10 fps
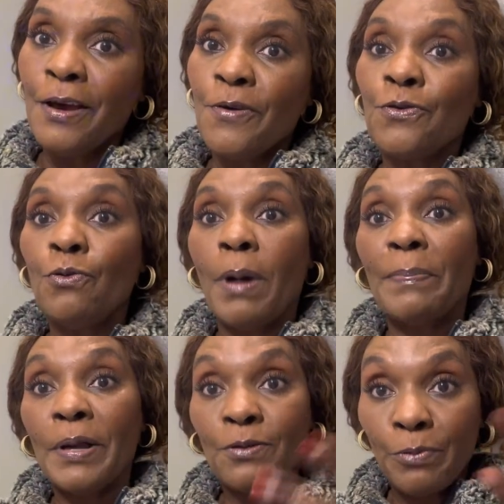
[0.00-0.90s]
So my
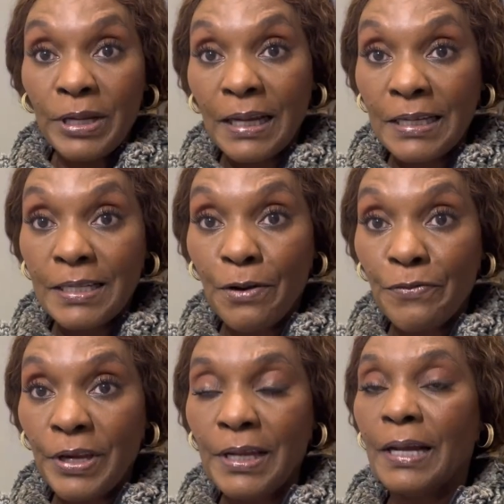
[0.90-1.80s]
pastor went and
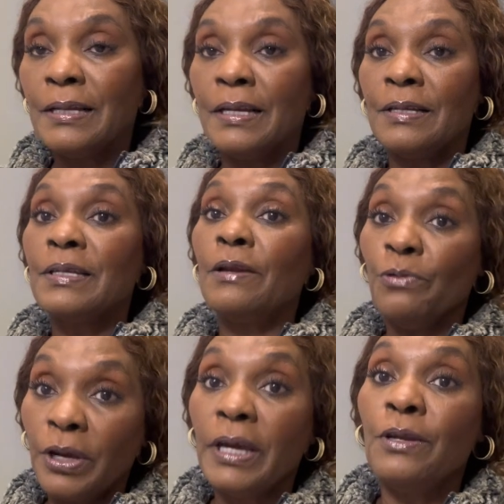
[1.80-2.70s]
intervened, and they said,
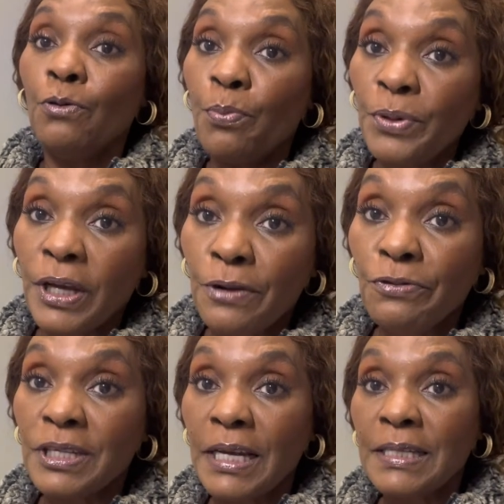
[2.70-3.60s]
okay, they will open the
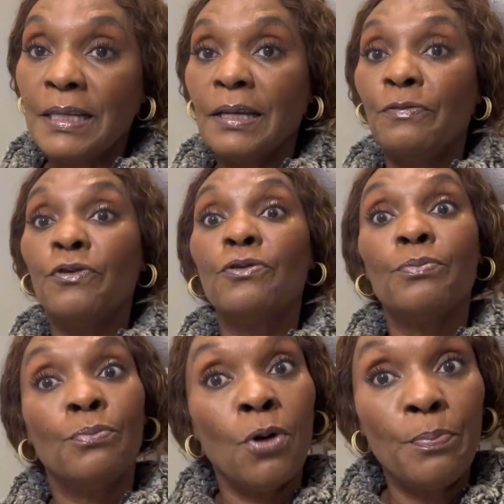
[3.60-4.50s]
gate for
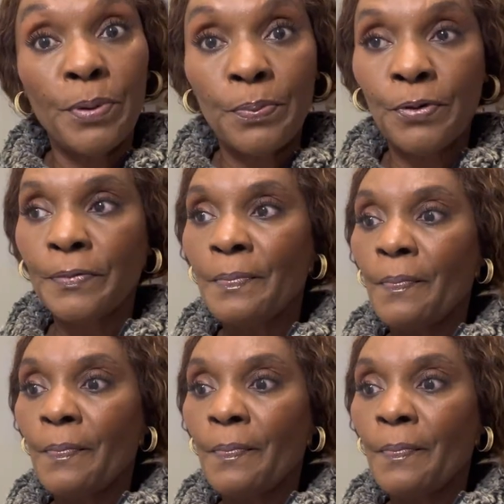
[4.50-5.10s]
more people,